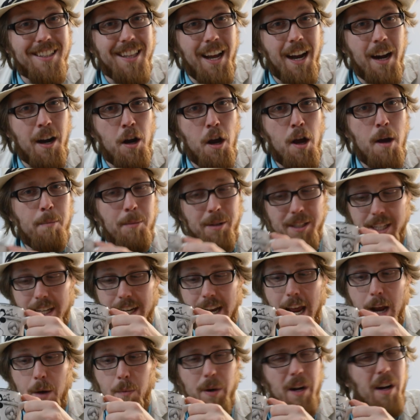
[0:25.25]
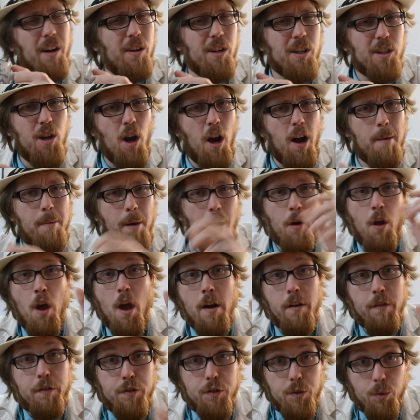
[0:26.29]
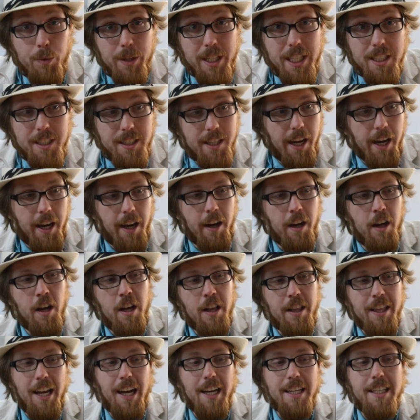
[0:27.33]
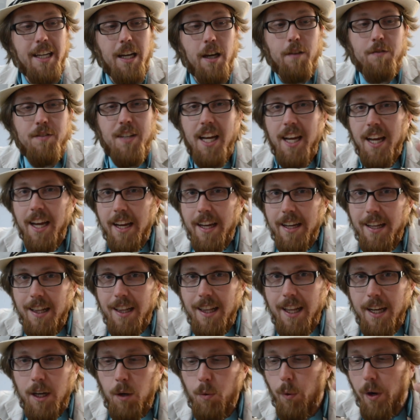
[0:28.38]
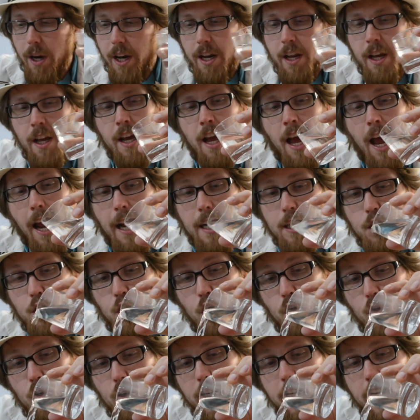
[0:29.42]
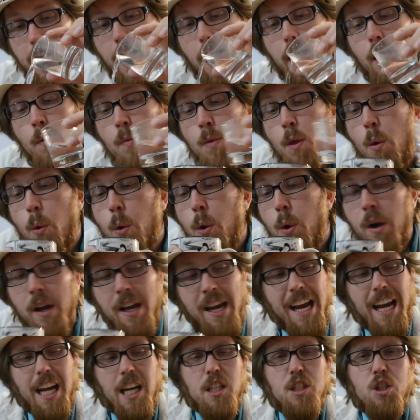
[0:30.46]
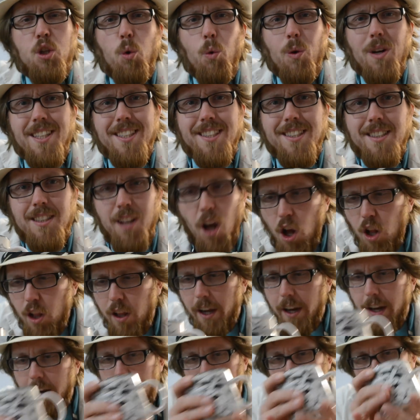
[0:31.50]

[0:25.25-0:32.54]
there. But today we are going to talk about freezing. The idea of taking a liquid and turning it into a solid.